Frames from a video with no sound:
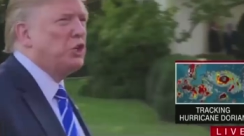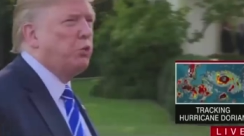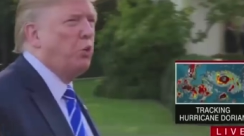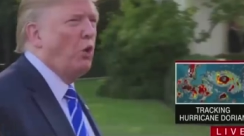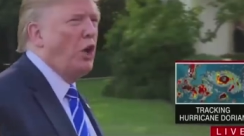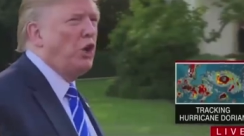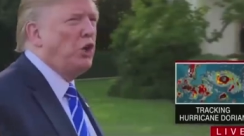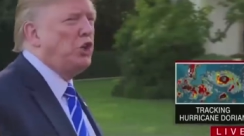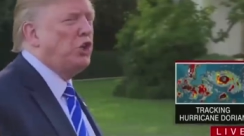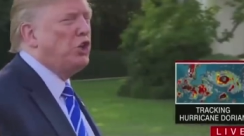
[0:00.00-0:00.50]
just
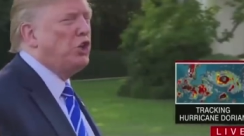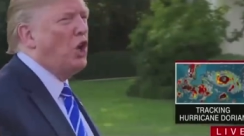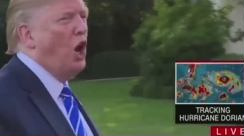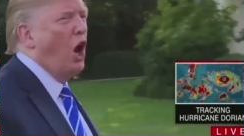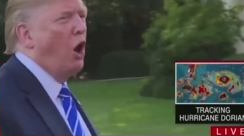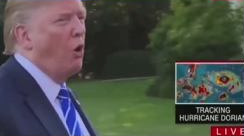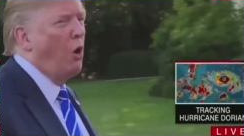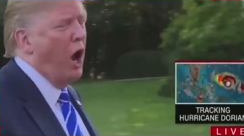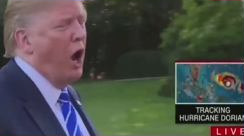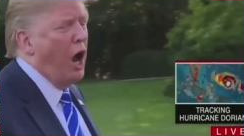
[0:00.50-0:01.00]
wish
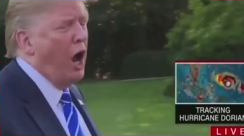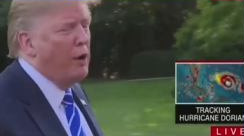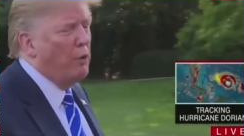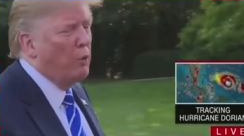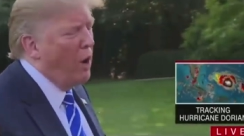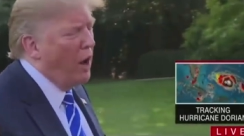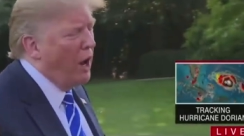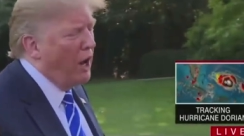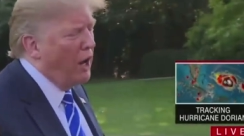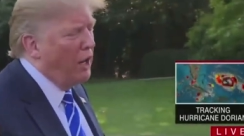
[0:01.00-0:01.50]

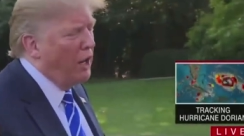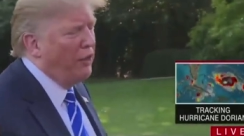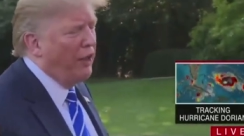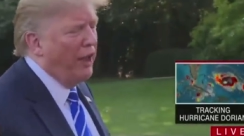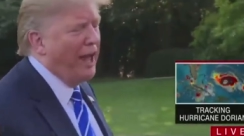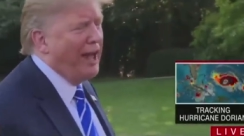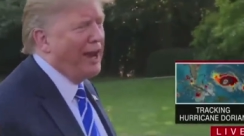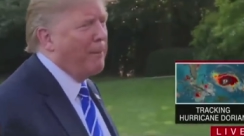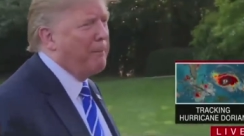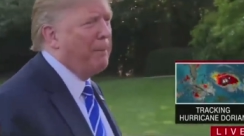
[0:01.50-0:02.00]
Iran well.
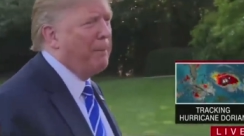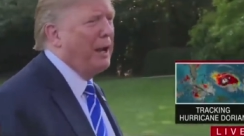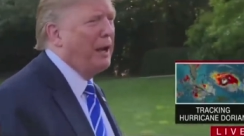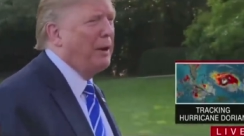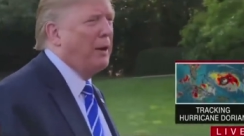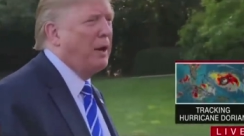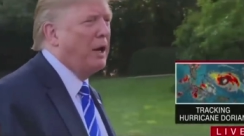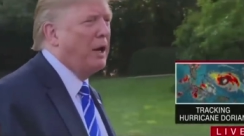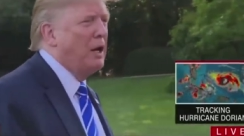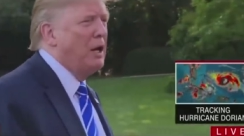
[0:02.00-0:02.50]
They had a
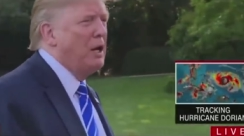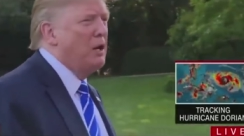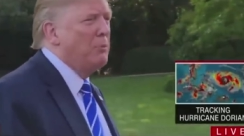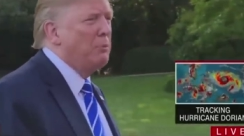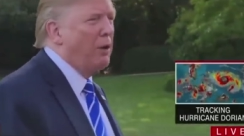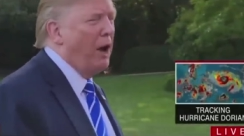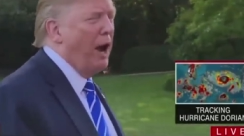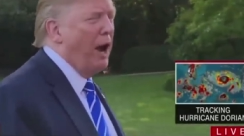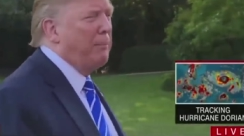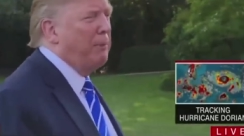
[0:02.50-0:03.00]
big
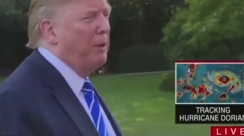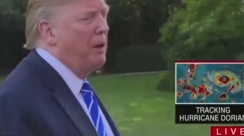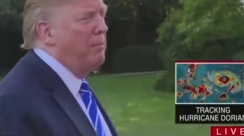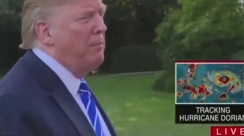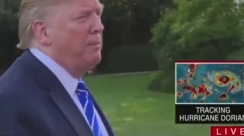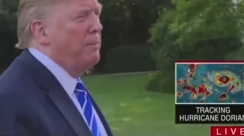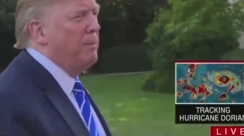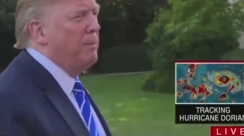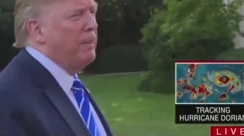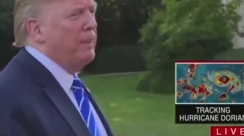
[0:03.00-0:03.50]

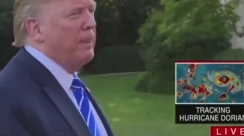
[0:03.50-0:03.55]
problem,